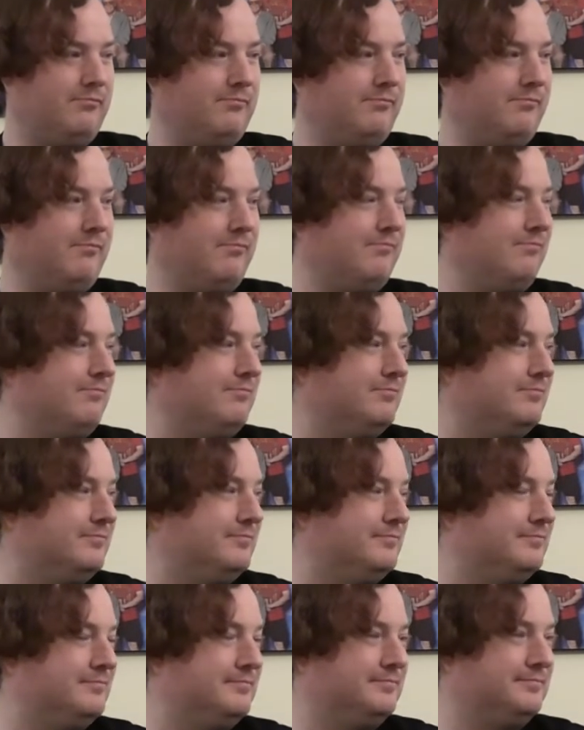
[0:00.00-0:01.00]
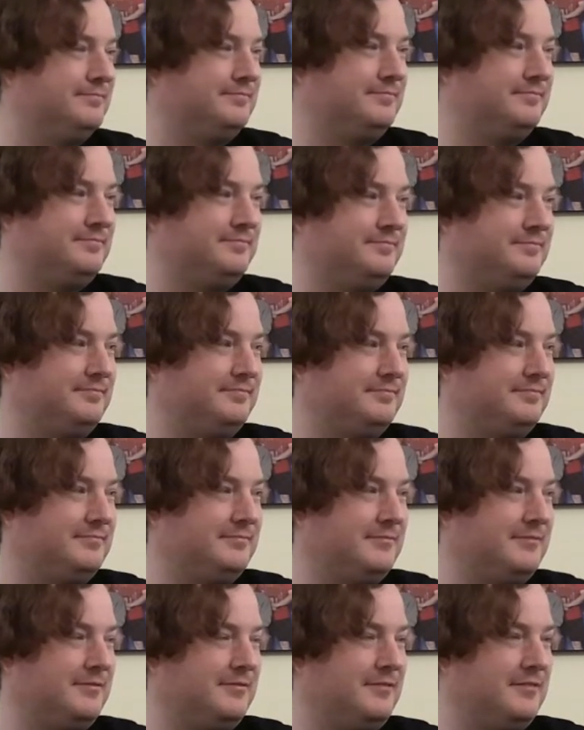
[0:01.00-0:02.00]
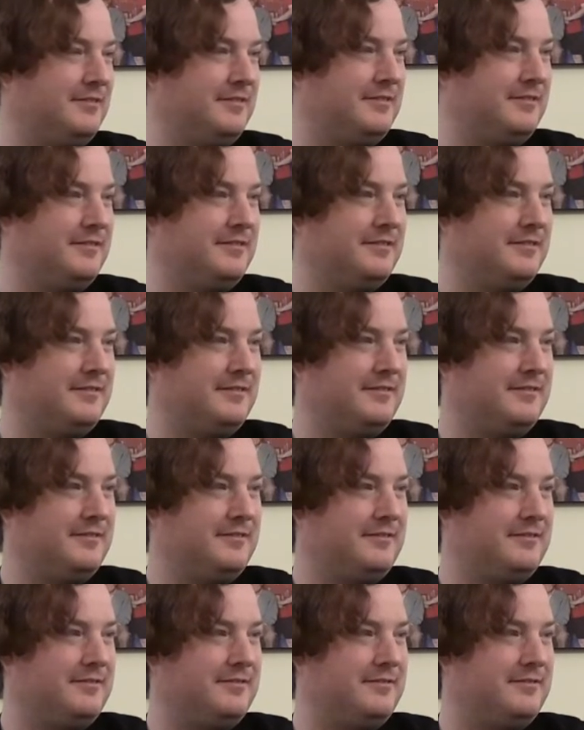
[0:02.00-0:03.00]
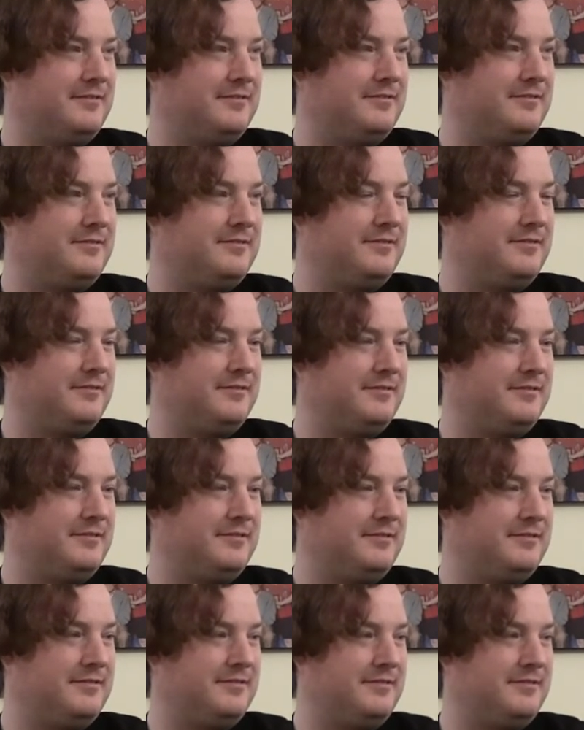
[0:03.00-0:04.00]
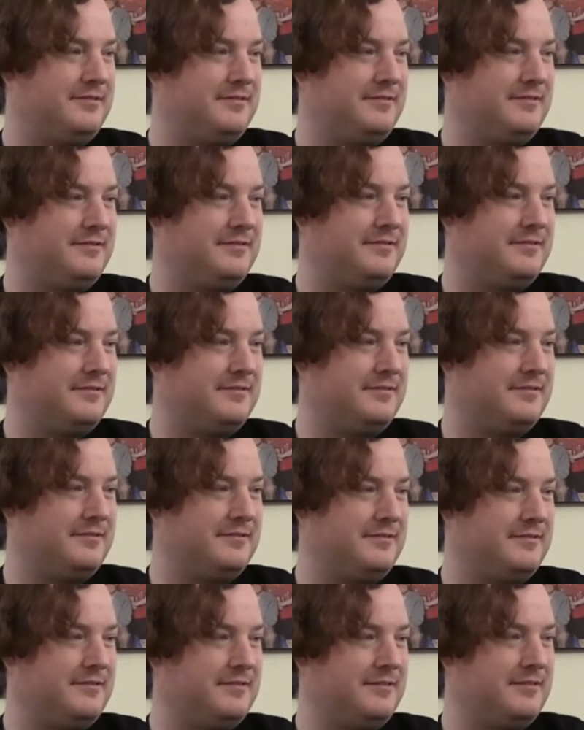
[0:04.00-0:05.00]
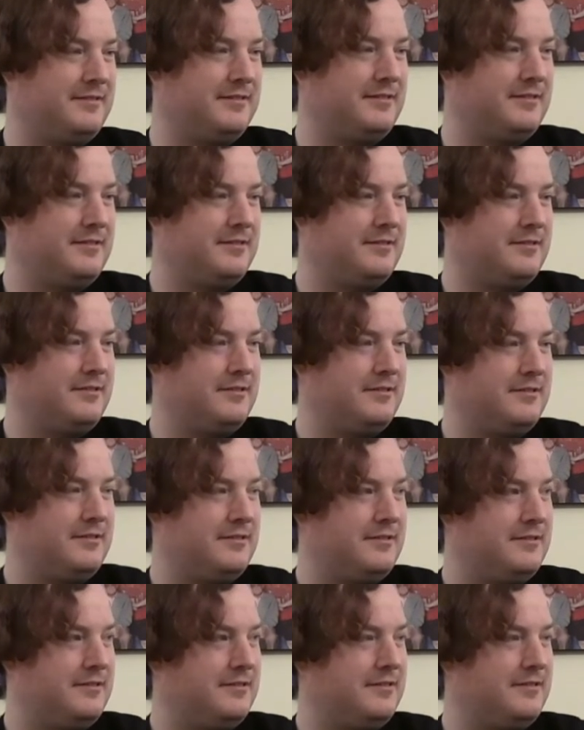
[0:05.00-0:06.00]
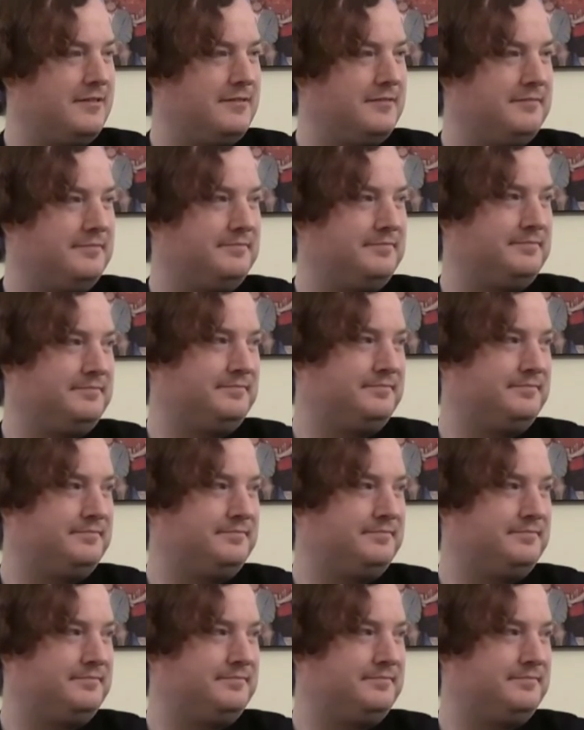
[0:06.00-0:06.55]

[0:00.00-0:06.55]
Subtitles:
This person isn't speaking.